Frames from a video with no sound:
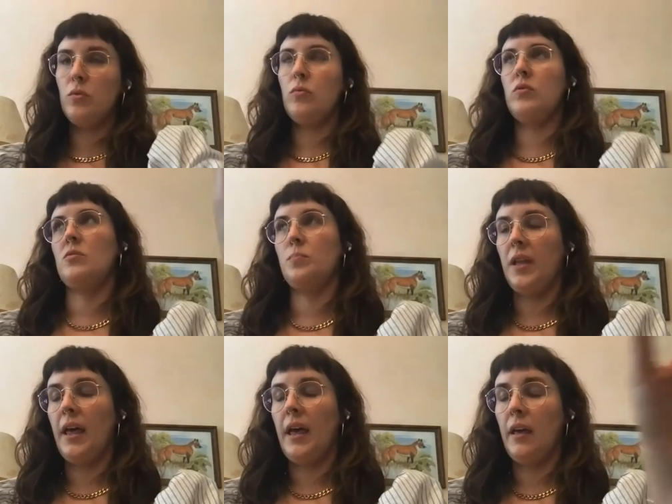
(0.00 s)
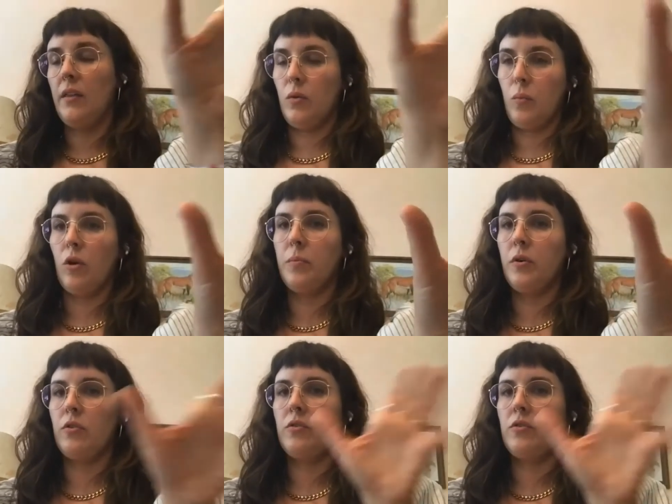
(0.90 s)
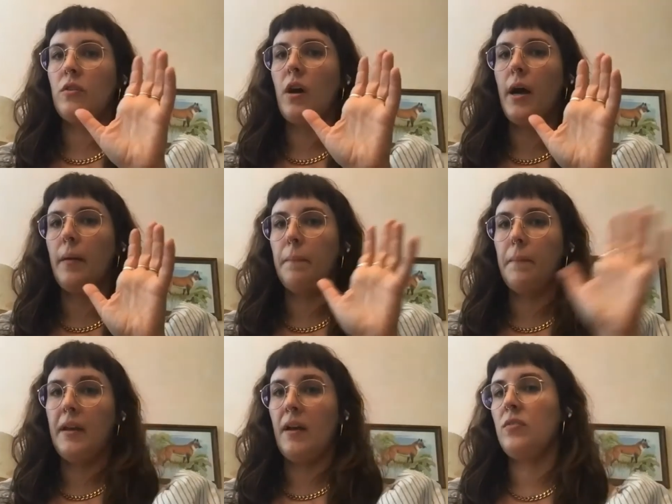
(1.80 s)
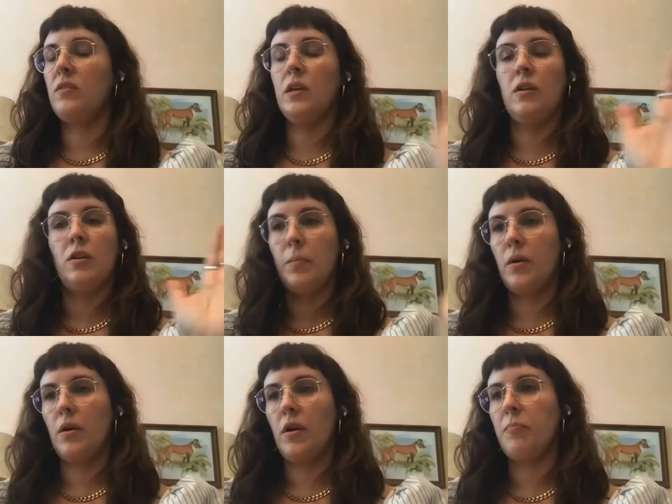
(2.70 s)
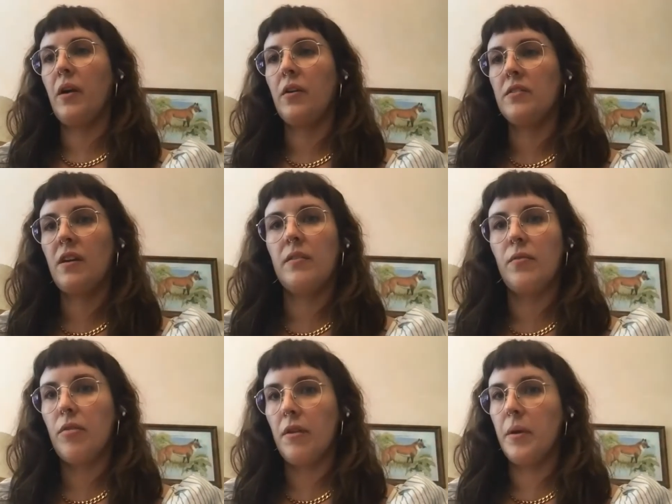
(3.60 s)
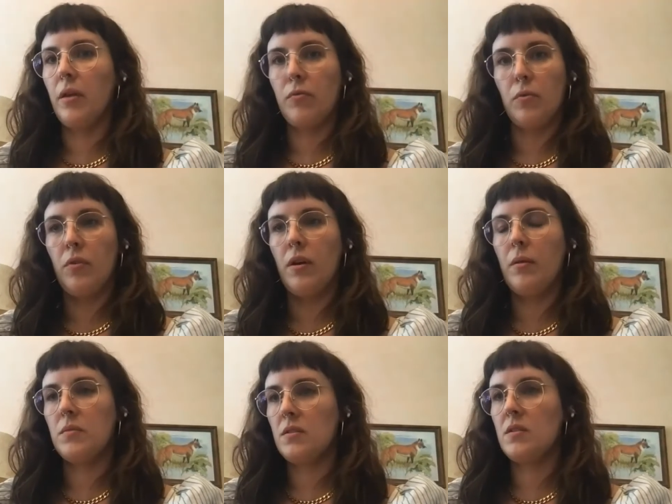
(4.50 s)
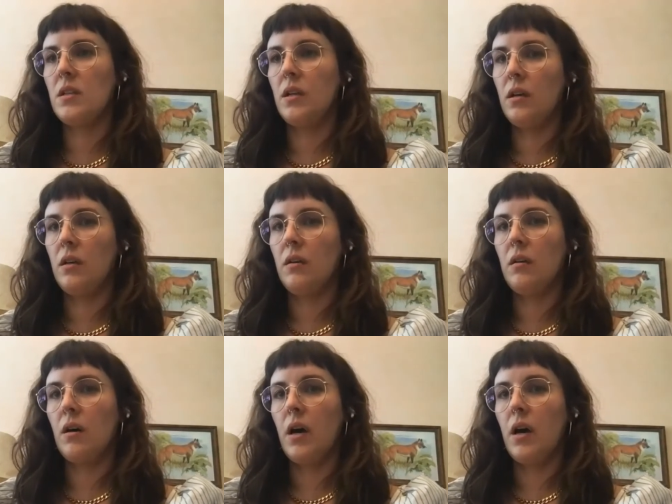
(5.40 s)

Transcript: display the workbooks. And I've seen a number of parents kind of thumbing through them to see